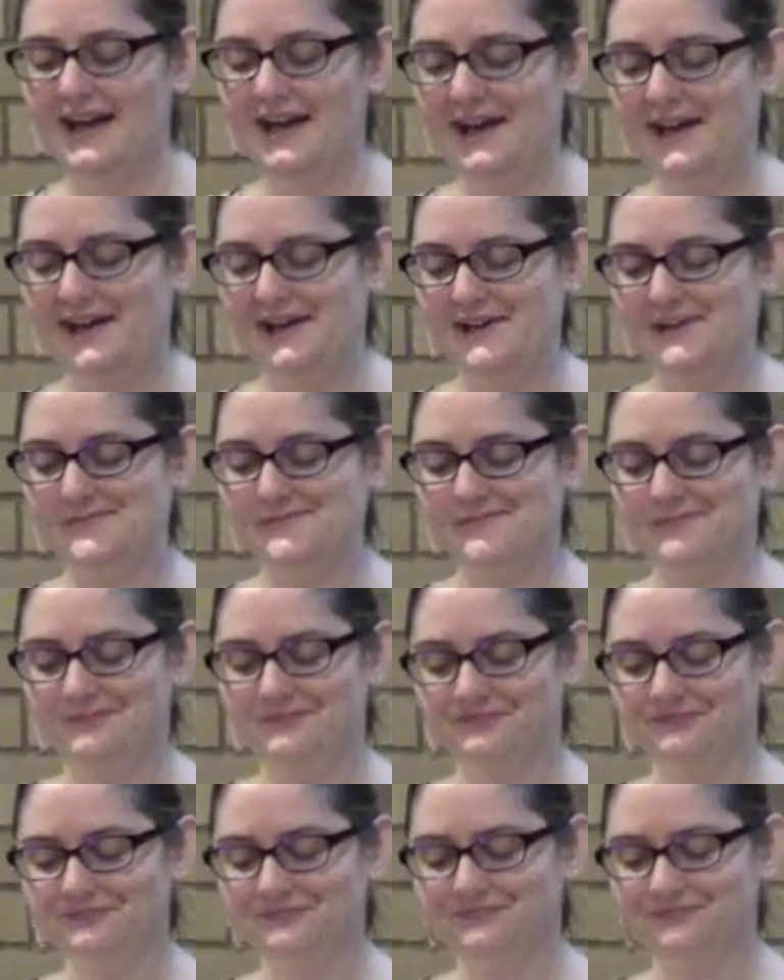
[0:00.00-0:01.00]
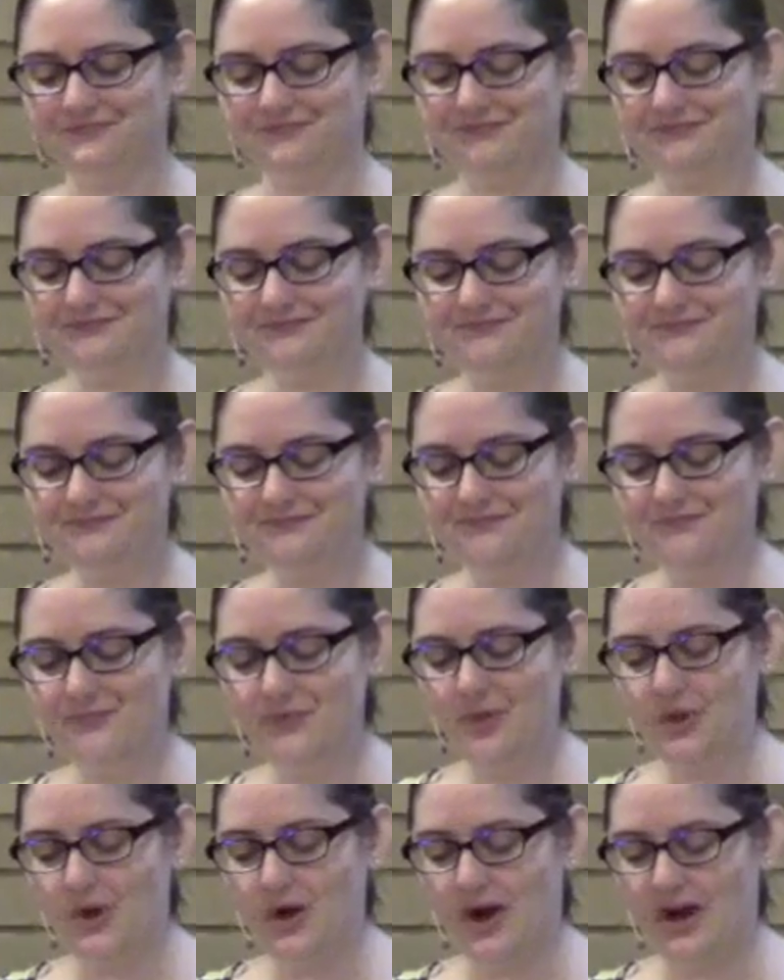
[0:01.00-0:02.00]

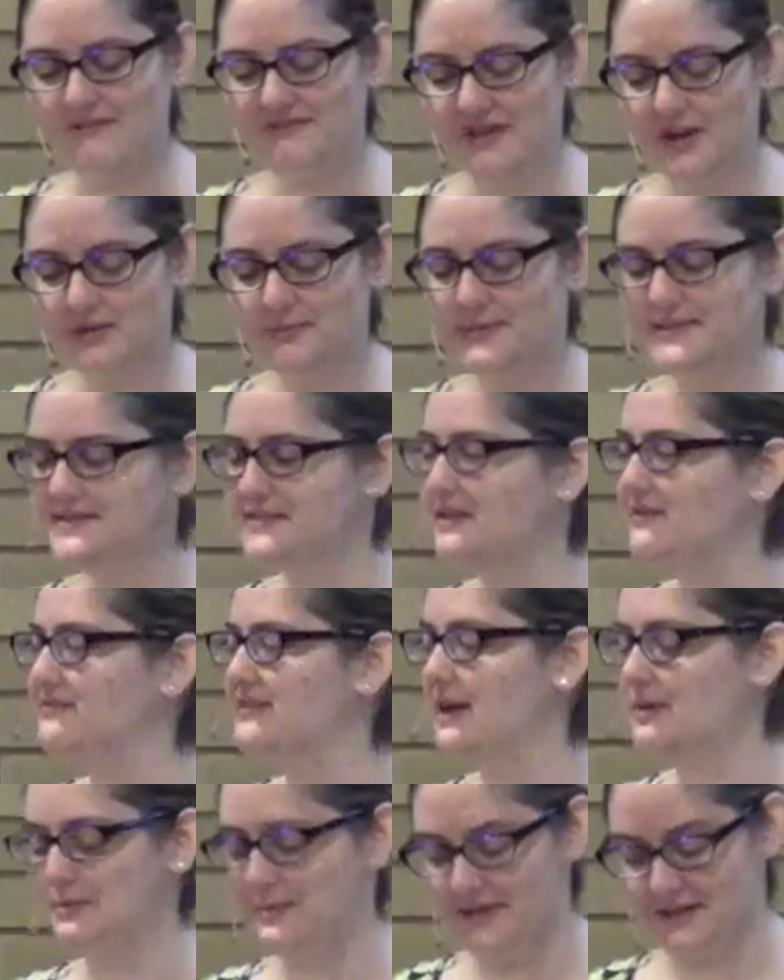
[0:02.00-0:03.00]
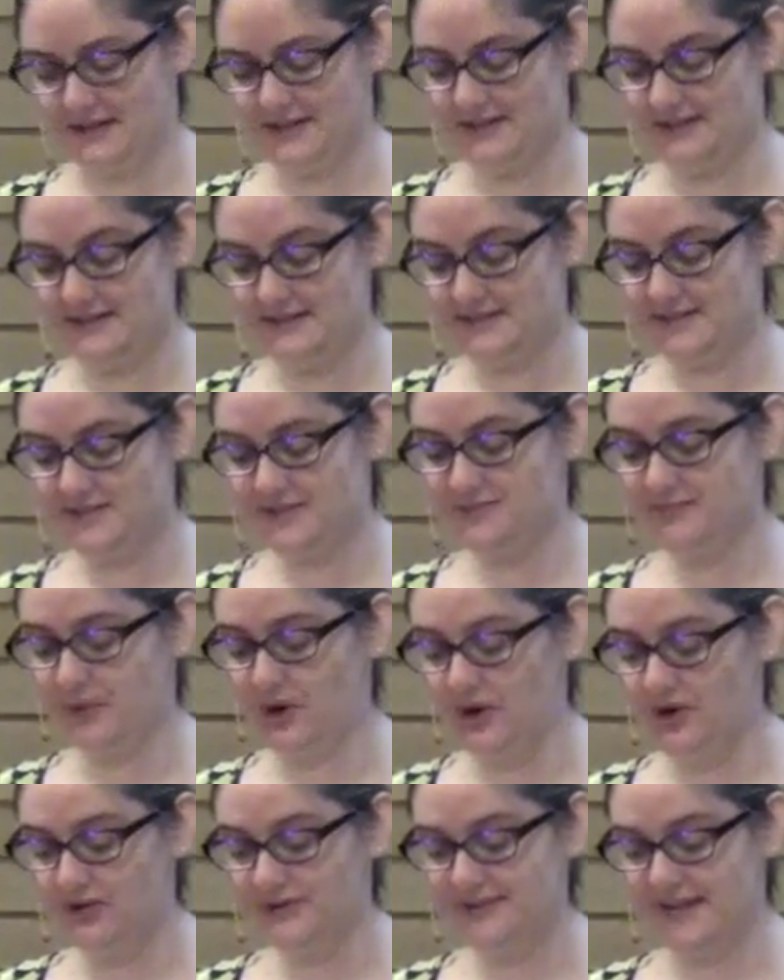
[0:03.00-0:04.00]
I found myself that weekend
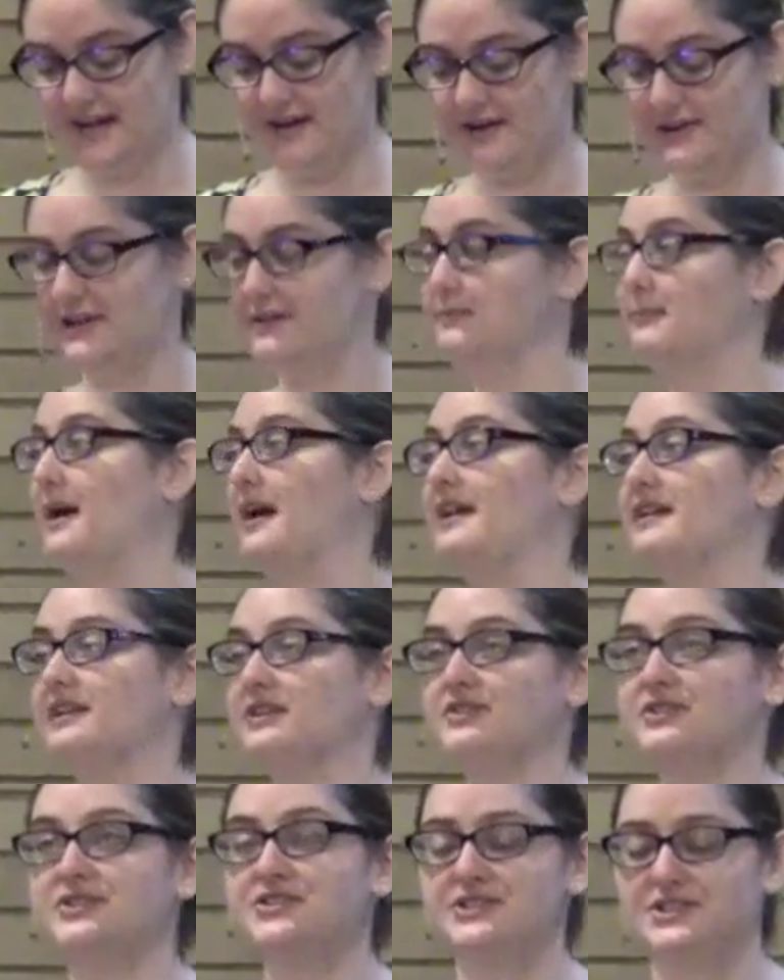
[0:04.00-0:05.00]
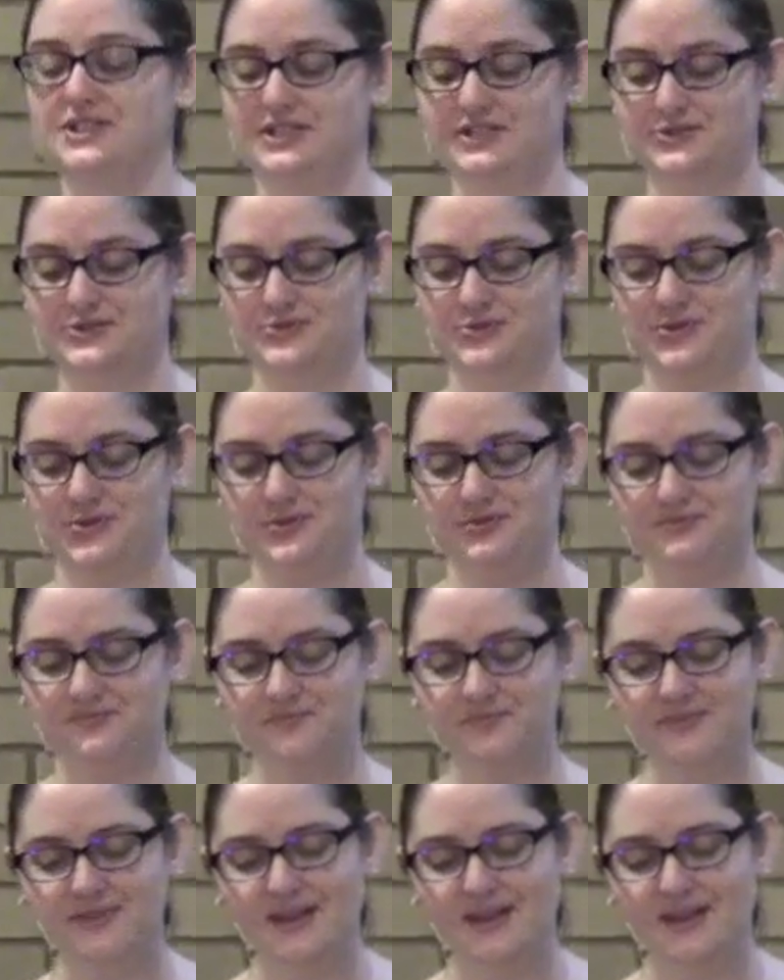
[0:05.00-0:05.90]
sprawled out in mine and Christine's room,